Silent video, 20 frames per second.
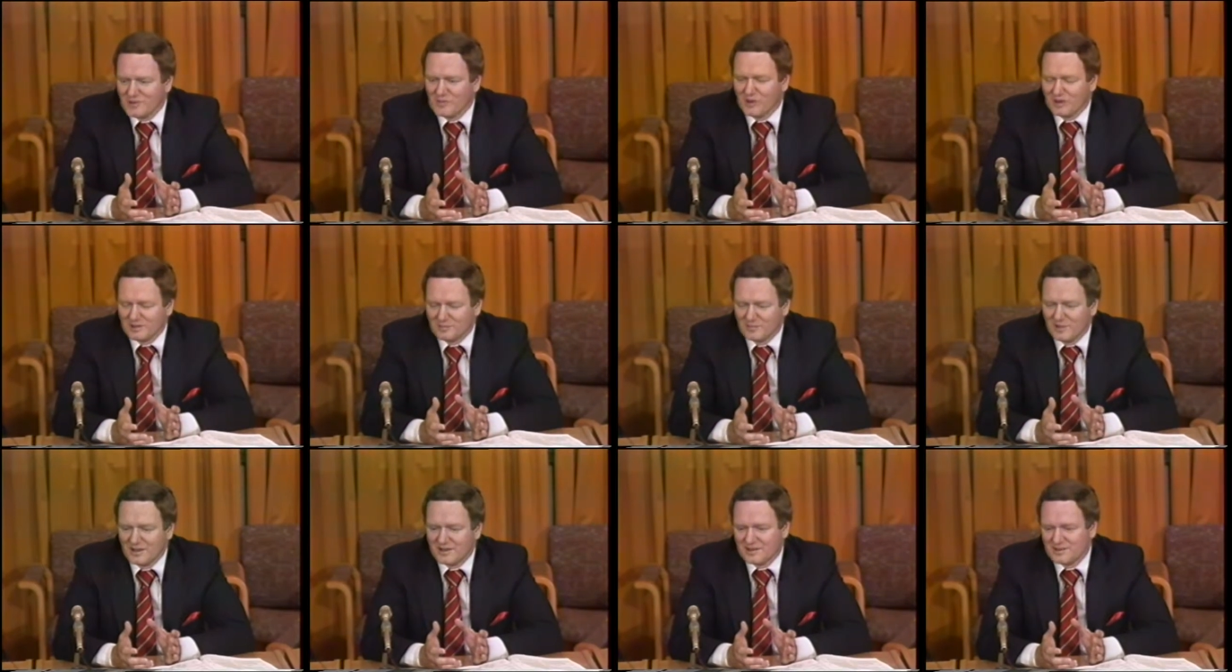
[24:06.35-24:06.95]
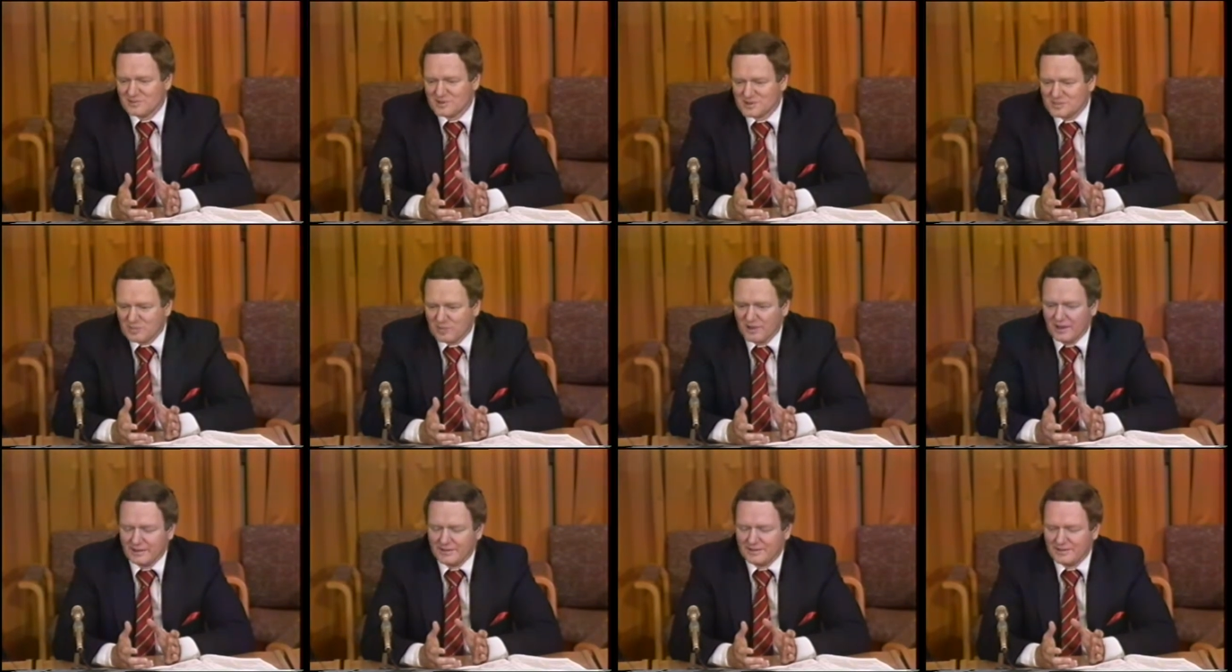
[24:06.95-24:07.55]
well, the mother was
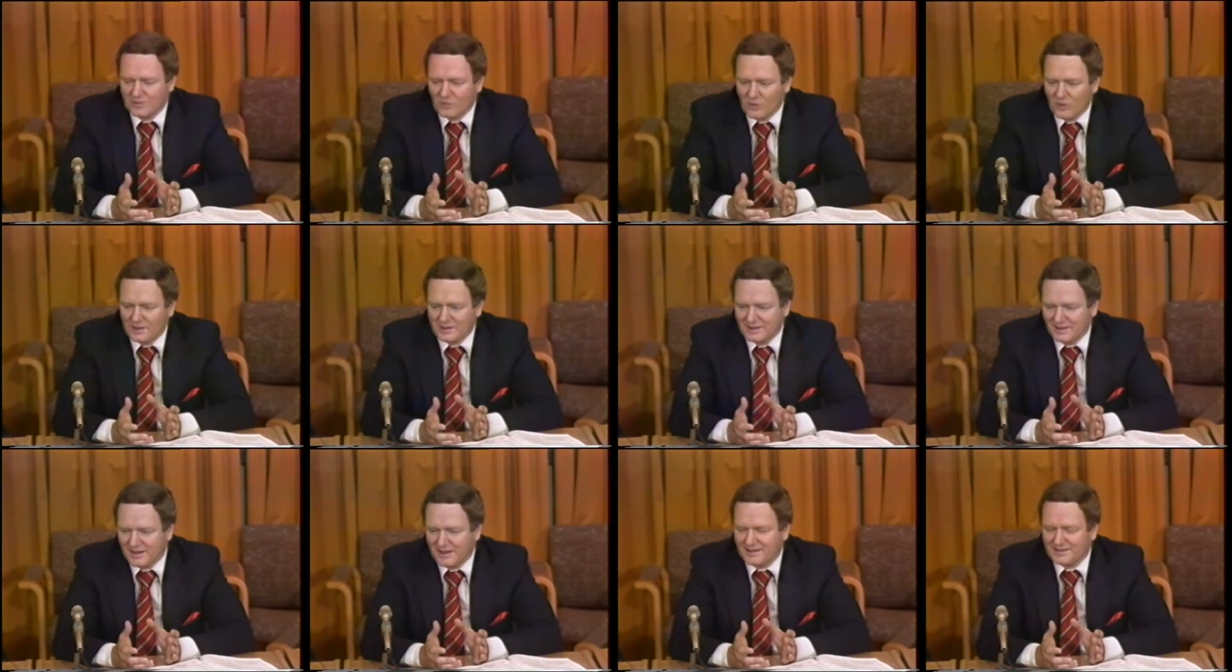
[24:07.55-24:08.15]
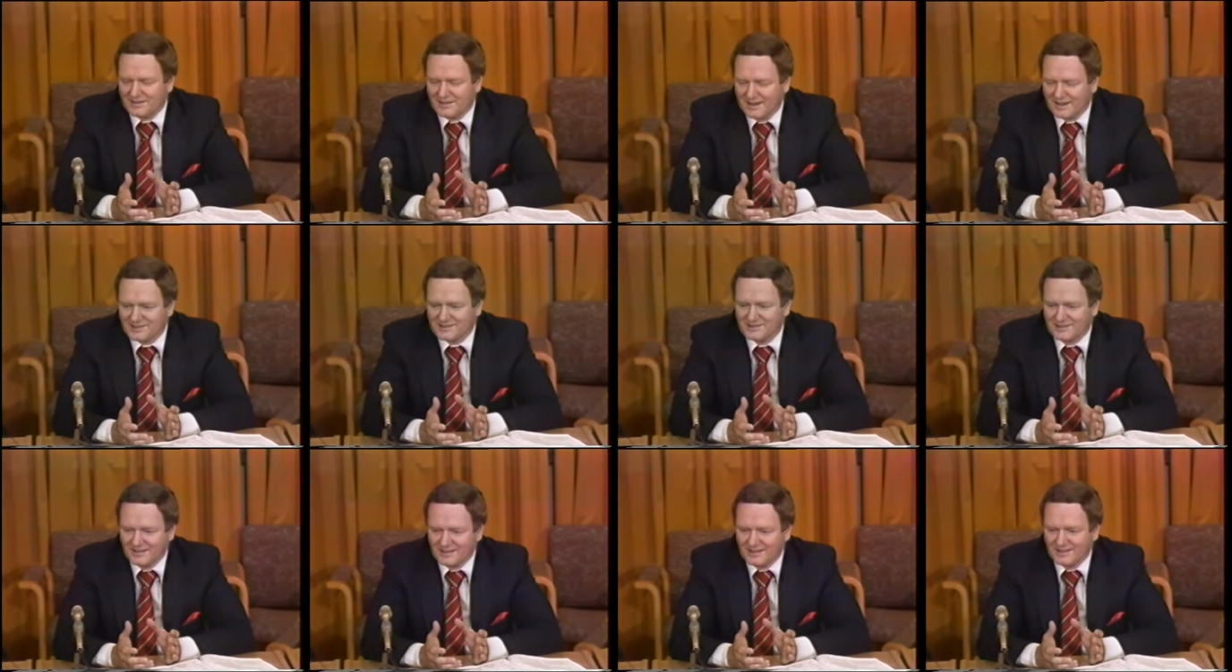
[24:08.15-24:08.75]
pregnant one day, the
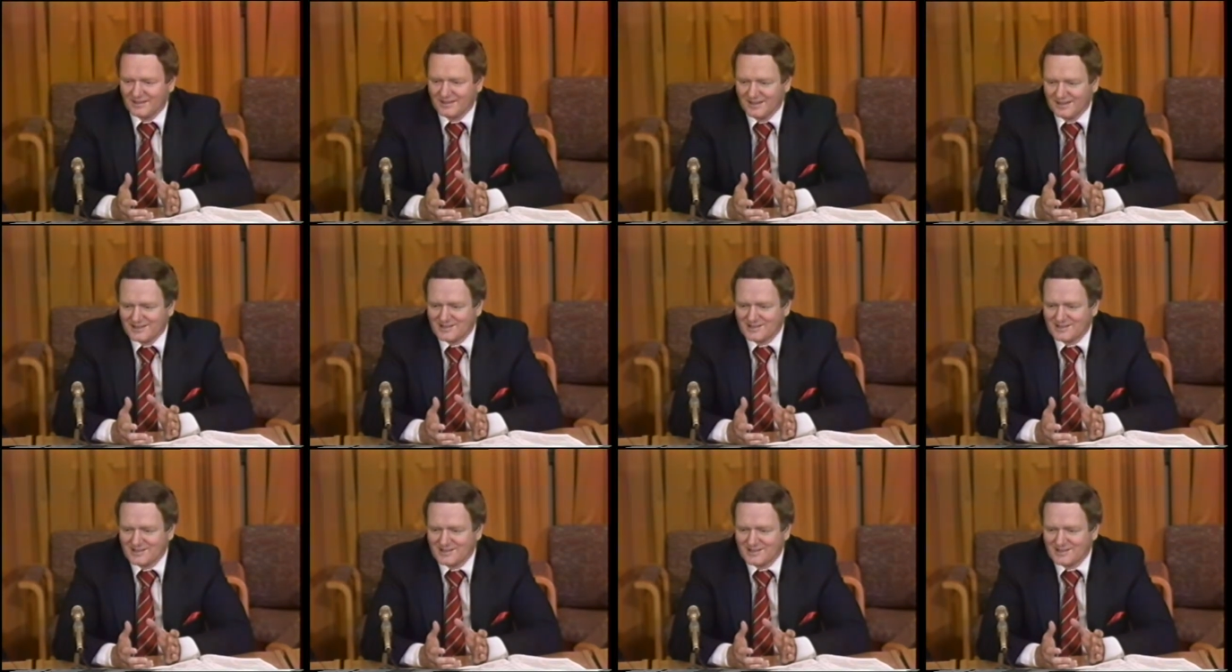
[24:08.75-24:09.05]
next day,